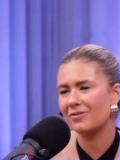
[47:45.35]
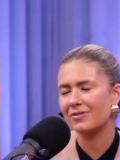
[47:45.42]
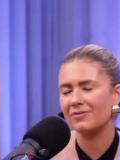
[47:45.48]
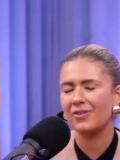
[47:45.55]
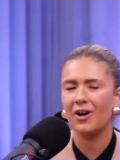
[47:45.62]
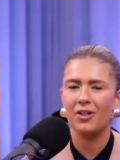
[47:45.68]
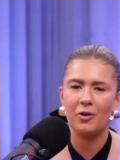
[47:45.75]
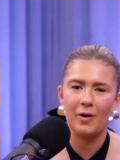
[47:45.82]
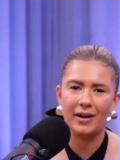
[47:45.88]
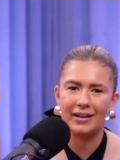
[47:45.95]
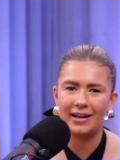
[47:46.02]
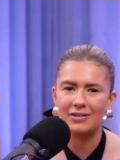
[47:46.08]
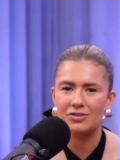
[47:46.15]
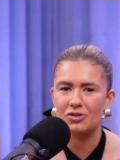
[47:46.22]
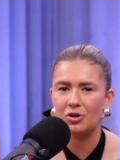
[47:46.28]
And follow at
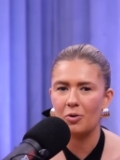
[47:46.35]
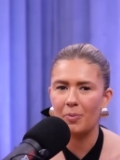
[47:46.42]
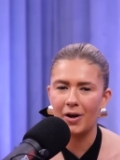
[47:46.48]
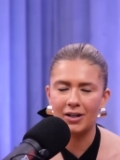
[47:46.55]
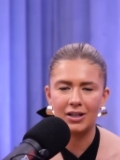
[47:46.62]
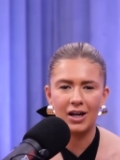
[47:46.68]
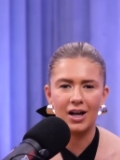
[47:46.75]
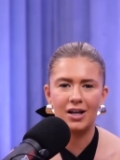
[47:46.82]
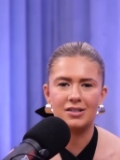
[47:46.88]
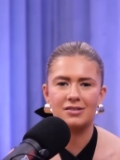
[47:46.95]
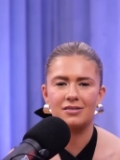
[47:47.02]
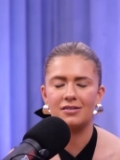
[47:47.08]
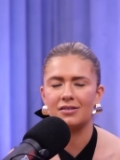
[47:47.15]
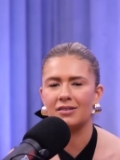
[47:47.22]
Gals on the Go podcast.